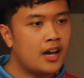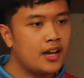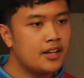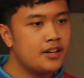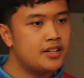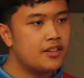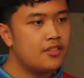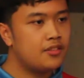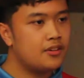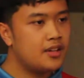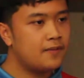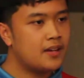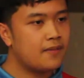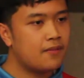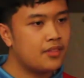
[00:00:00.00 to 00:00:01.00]
higher than
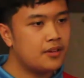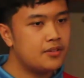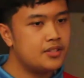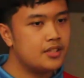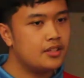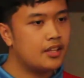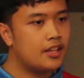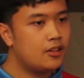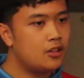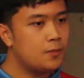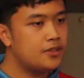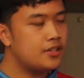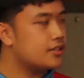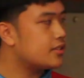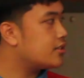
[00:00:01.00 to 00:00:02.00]
35,000
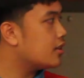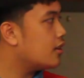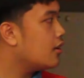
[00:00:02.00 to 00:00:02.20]
kilometers.